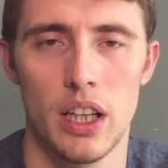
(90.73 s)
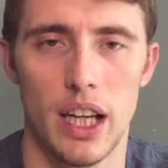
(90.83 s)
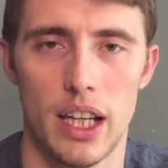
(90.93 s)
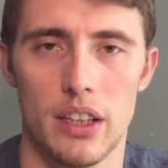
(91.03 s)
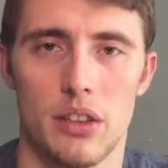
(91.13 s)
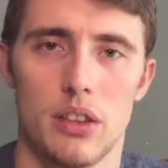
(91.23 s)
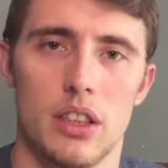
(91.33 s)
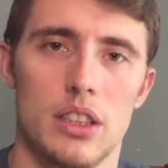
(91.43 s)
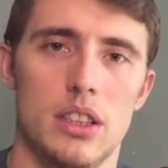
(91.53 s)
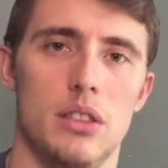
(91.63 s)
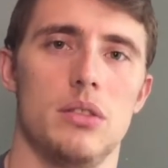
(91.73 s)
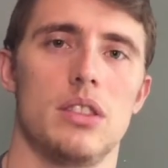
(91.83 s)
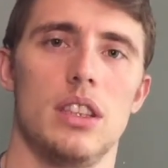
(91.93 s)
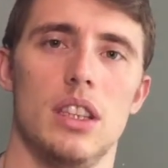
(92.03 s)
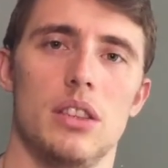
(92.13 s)
and you're
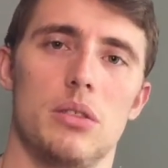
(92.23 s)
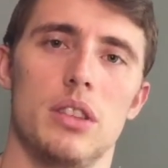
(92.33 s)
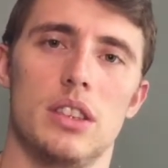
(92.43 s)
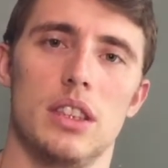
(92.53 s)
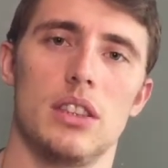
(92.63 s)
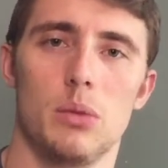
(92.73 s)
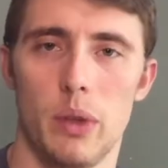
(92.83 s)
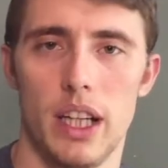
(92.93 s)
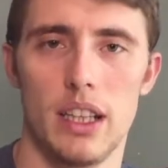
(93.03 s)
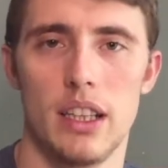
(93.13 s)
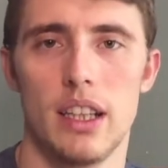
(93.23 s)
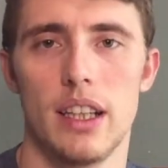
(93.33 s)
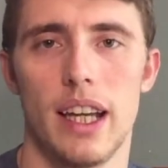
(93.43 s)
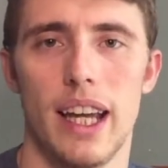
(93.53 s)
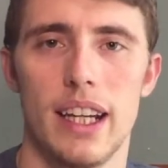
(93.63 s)
continuously increasing the weight
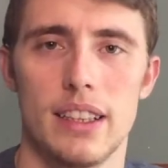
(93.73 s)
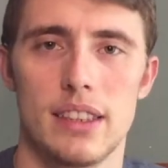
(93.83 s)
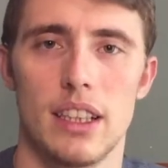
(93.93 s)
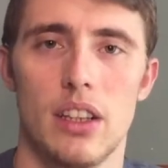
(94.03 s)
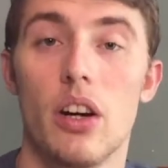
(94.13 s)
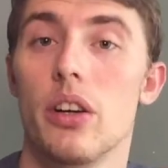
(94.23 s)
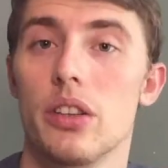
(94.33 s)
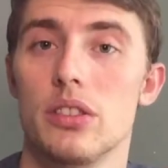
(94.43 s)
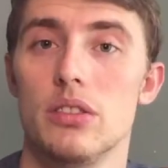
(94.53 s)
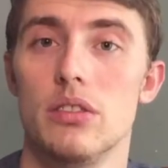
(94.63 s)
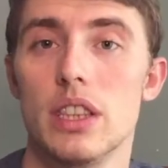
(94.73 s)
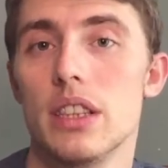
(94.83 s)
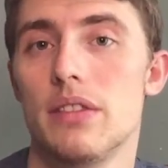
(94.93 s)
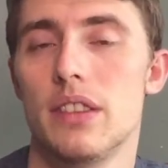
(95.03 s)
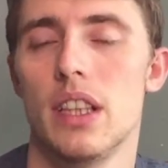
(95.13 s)
and it's getting harder to
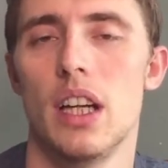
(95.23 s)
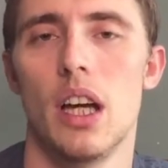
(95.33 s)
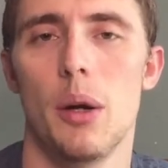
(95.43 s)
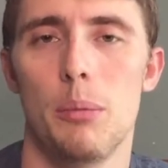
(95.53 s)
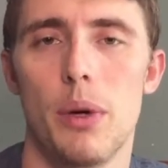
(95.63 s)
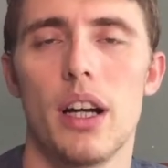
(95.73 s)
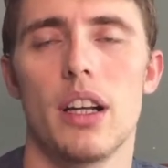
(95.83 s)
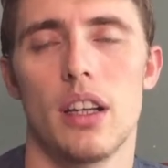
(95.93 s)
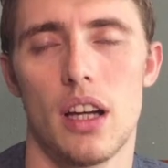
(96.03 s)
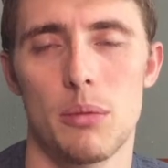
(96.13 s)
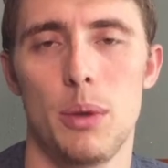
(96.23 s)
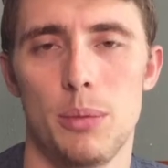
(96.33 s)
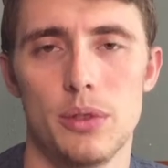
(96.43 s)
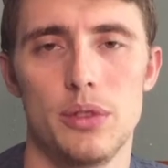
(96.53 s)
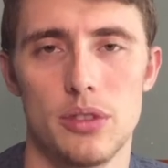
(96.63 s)
lift. But a lot of
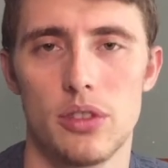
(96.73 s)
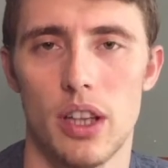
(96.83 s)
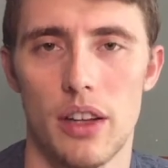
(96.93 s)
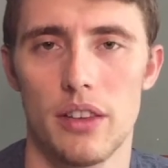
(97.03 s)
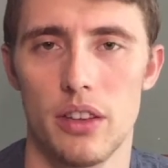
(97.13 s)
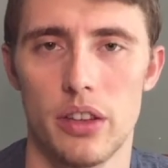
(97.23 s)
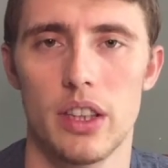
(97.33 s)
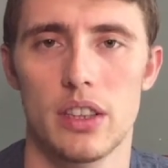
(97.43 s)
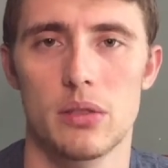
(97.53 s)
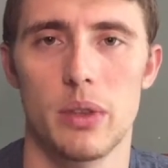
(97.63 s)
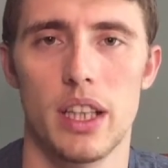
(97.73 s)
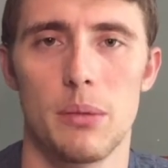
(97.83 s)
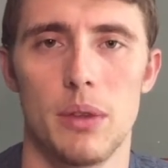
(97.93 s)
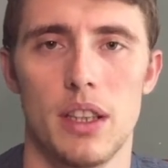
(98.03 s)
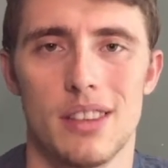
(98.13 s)
people do start out learning this way
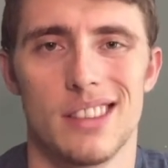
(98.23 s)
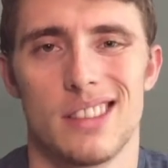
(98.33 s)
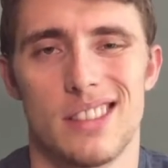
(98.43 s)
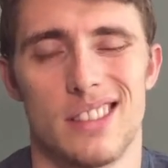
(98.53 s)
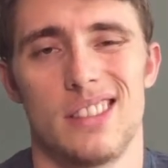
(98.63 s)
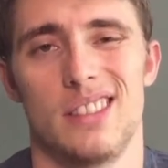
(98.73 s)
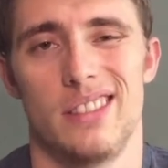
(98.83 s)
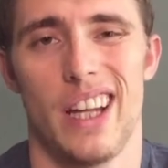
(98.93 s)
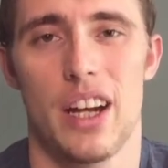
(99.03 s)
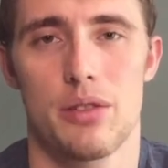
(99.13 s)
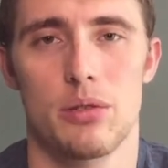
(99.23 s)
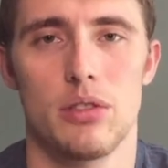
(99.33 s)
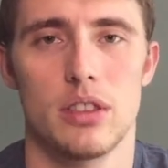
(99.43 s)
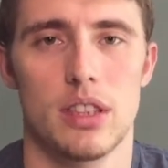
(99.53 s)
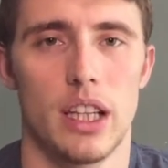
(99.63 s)
because it's
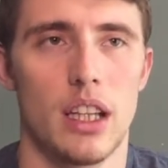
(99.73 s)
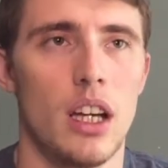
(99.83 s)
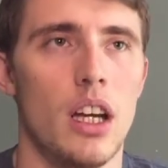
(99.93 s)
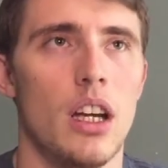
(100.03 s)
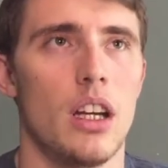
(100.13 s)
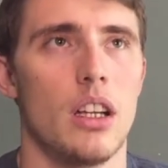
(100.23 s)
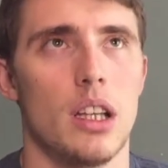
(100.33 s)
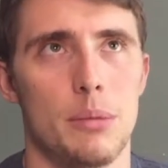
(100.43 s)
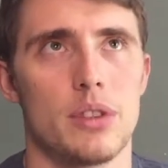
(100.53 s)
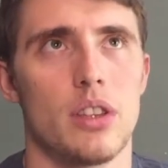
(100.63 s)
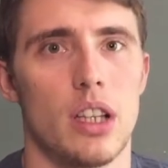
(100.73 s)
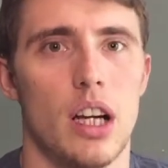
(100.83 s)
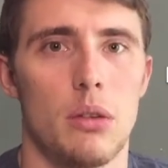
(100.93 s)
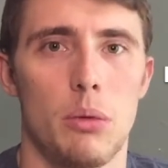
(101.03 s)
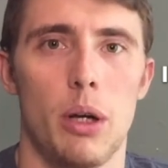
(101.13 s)
natural. It's like, let me start
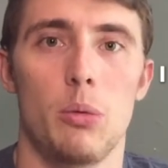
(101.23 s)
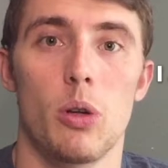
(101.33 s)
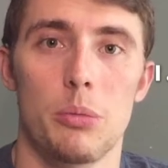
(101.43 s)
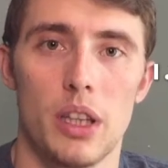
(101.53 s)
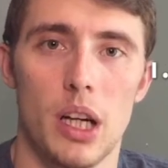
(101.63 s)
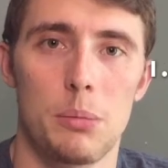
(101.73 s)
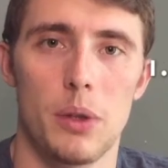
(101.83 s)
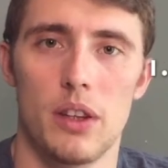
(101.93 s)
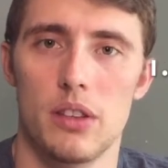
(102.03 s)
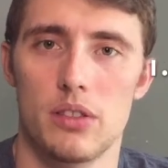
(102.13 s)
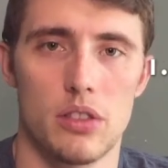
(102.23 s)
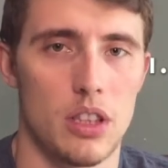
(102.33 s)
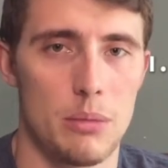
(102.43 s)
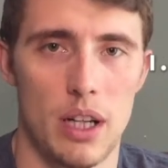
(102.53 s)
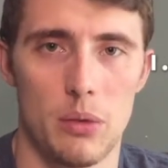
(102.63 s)
out by warming up with a
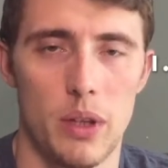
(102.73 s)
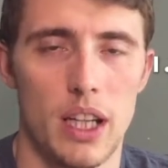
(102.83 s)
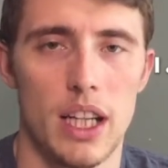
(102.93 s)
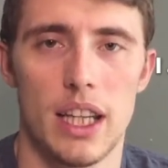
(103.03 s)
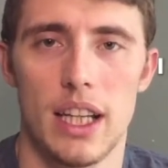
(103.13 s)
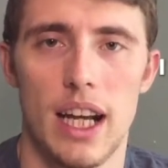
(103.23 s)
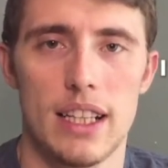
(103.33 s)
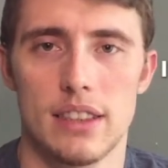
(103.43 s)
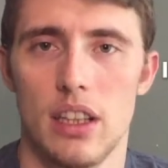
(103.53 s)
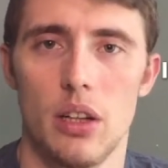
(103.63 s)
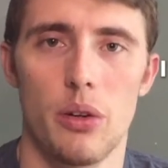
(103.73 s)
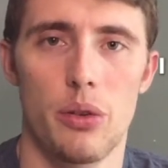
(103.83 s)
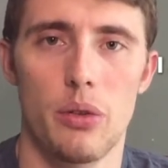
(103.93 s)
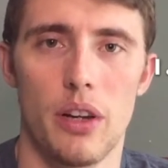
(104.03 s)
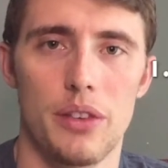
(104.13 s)
certain amount of weight, and then as I go
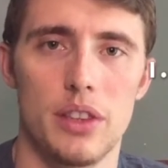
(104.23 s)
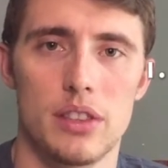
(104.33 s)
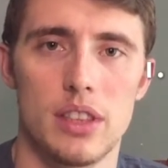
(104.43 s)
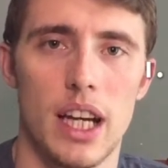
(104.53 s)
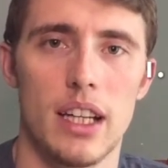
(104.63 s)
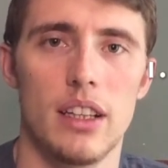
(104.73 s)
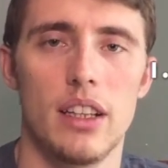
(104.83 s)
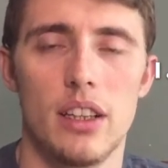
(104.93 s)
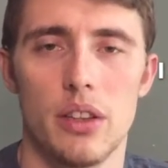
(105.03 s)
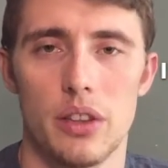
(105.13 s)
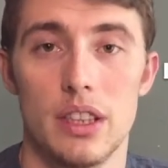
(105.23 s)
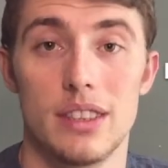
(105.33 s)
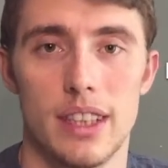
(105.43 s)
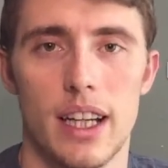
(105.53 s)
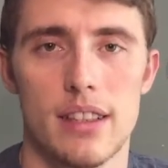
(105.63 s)
throughout this set or these
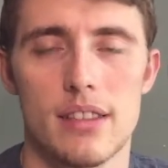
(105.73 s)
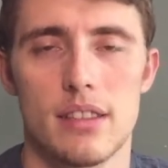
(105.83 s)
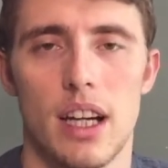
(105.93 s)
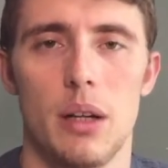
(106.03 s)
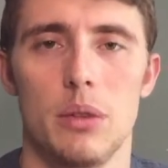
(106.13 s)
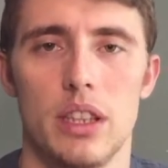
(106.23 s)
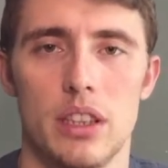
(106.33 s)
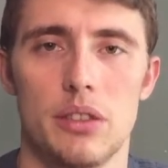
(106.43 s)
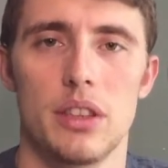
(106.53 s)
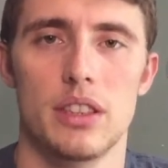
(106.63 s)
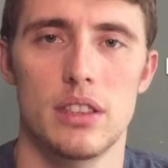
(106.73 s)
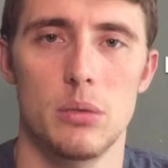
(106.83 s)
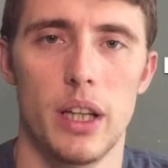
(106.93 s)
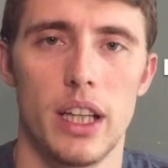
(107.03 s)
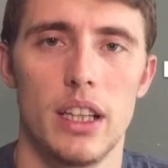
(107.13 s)
sets, I will increase the
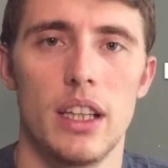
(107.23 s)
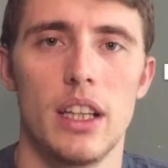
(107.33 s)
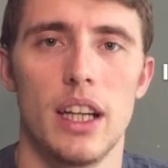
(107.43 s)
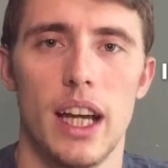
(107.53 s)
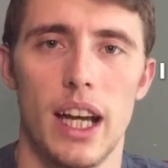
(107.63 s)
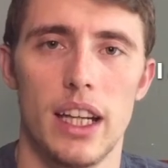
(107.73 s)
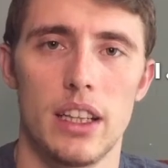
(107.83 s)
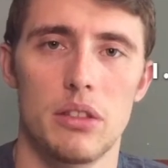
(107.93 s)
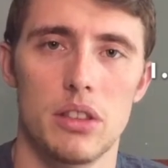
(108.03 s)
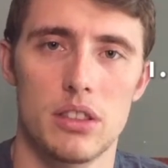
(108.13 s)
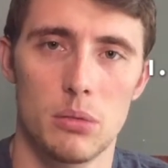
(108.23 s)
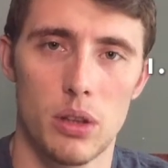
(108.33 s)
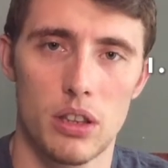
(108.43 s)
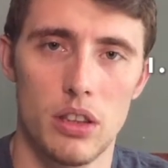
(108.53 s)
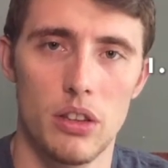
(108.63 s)
weight and increase the
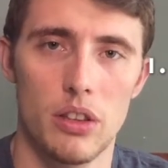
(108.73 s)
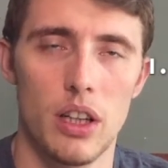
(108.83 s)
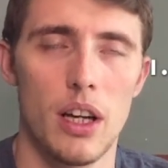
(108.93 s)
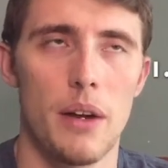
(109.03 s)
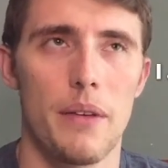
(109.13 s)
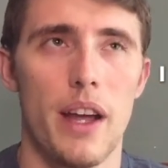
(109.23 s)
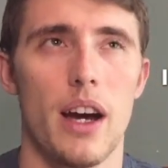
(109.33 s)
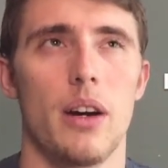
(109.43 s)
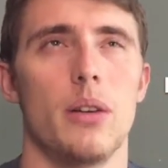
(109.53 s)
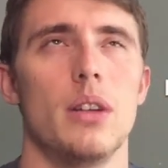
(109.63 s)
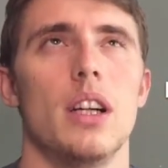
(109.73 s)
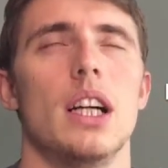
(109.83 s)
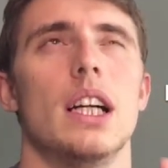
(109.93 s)
workload. Now,